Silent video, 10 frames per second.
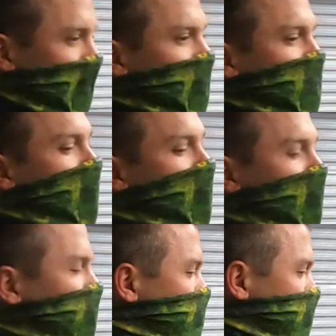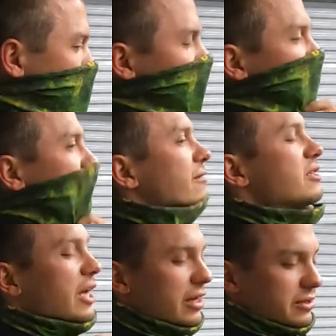So one thing I'll
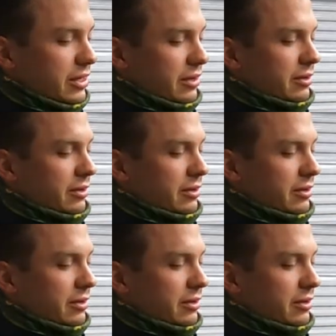say is